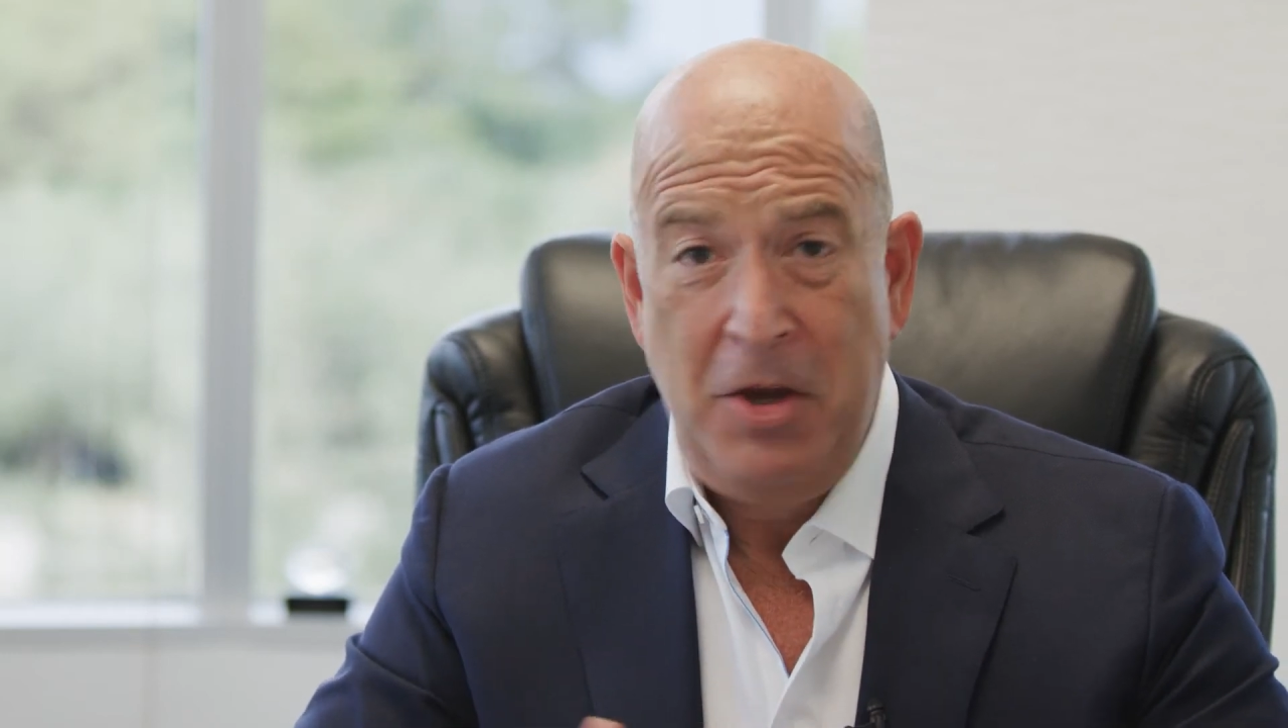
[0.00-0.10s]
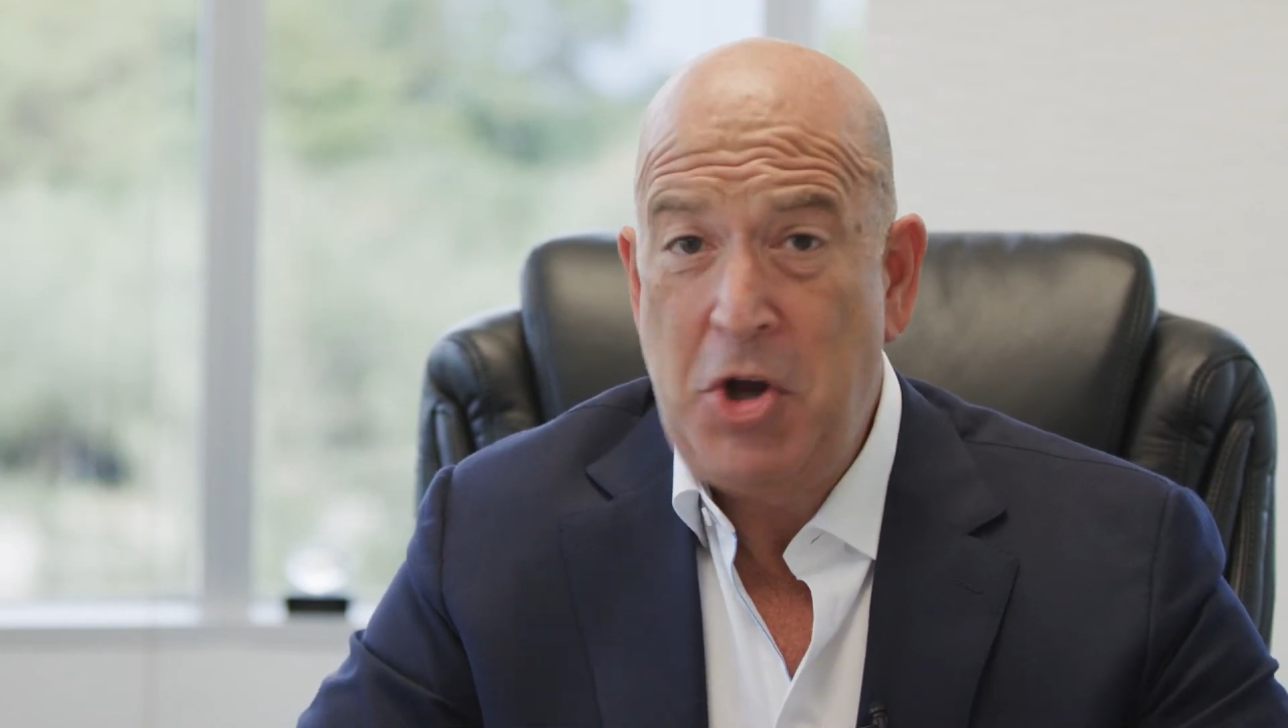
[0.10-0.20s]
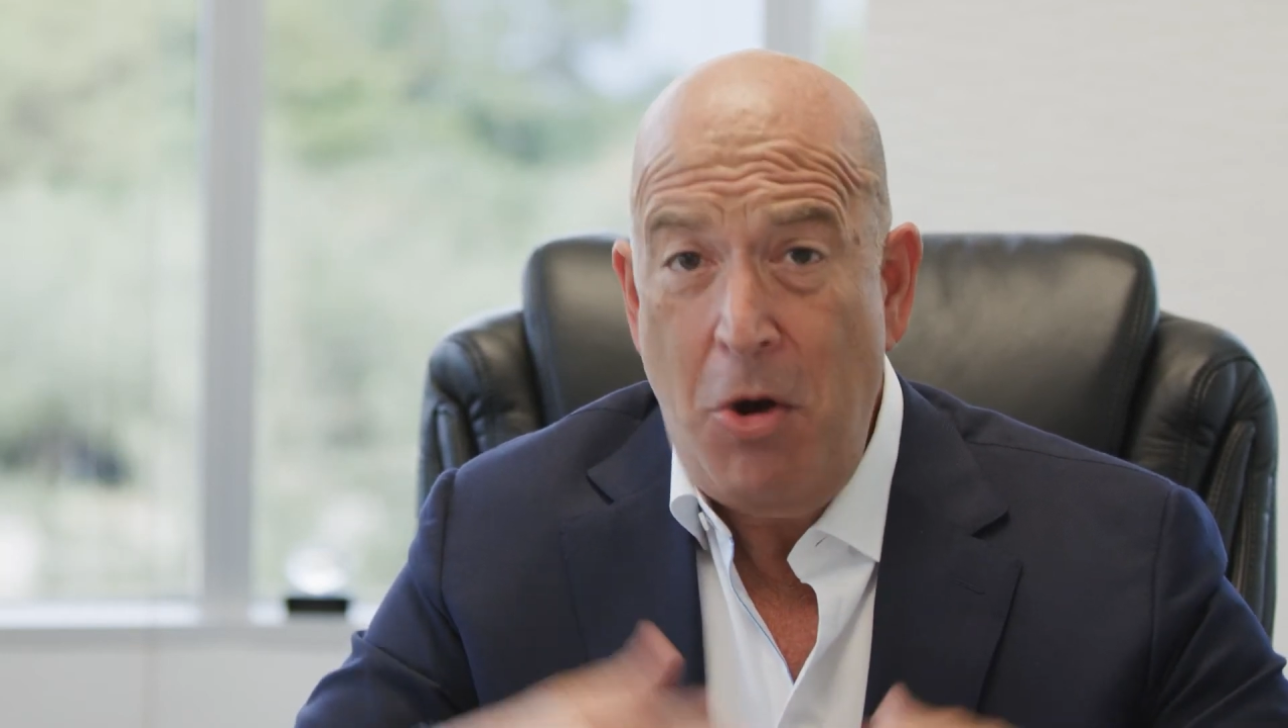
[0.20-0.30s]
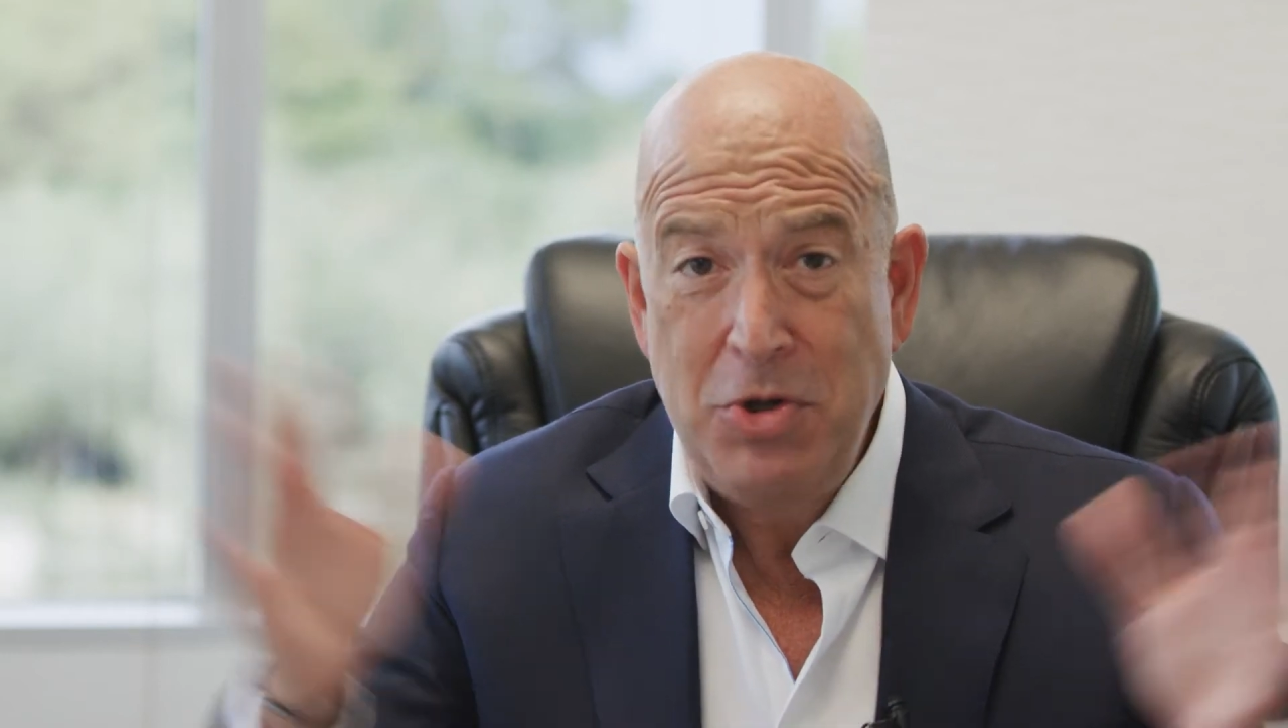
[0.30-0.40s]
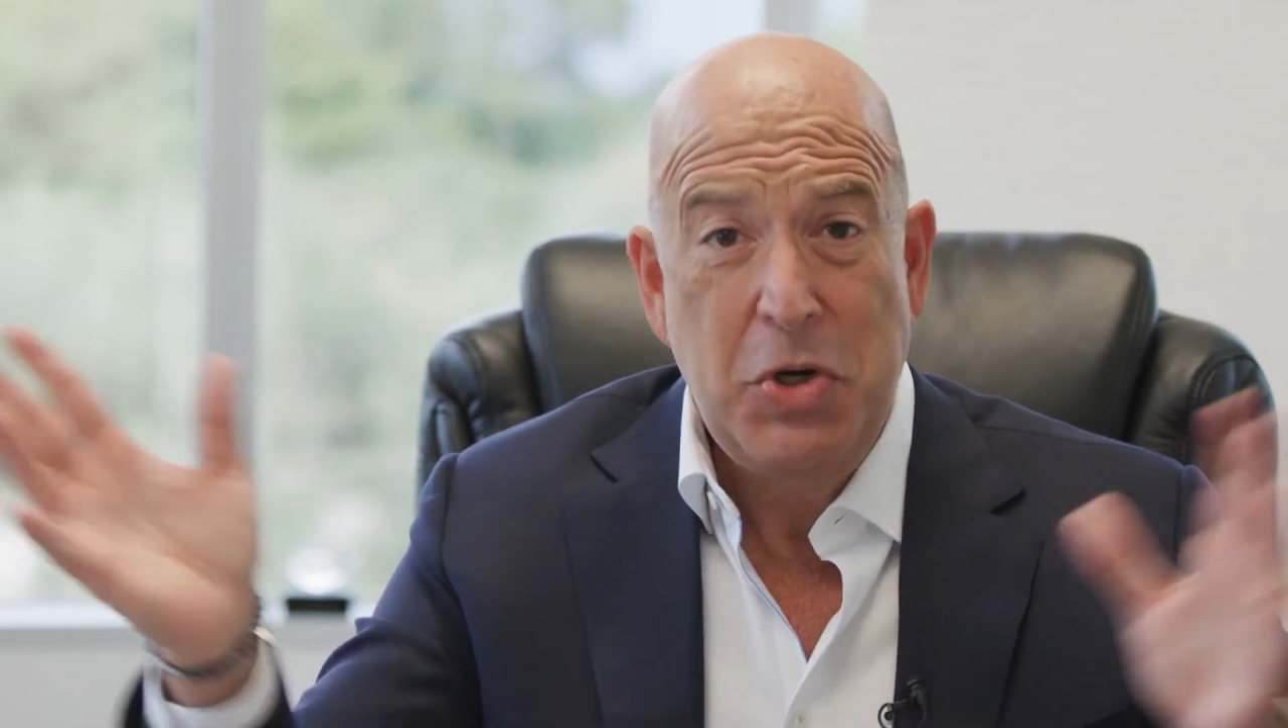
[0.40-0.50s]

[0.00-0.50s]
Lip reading: goes